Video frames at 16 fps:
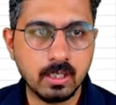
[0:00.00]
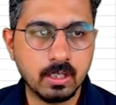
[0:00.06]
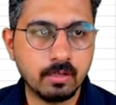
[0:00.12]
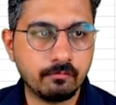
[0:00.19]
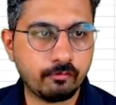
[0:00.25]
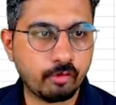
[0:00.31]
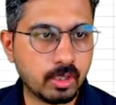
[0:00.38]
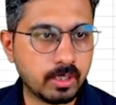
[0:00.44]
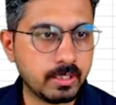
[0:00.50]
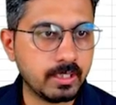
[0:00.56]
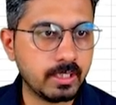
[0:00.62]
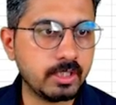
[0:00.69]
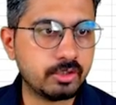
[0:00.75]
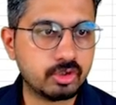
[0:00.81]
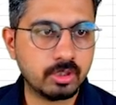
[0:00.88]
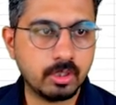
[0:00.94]
for
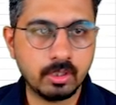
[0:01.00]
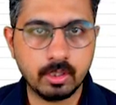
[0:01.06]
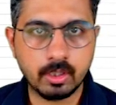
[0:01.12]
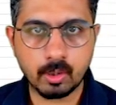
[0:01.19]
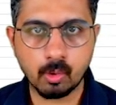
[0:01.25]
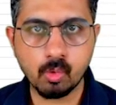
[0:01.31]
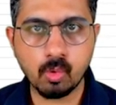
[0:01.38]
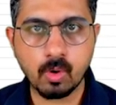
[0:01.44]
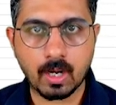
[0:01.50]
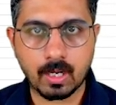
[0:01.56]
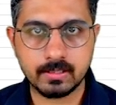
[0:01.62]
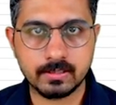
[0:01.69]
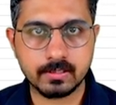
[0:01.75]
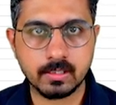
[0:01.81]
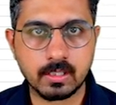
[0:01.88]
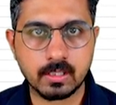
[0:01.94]
each true
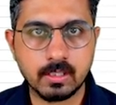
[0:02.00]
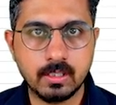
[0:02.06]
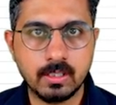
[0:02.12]
answer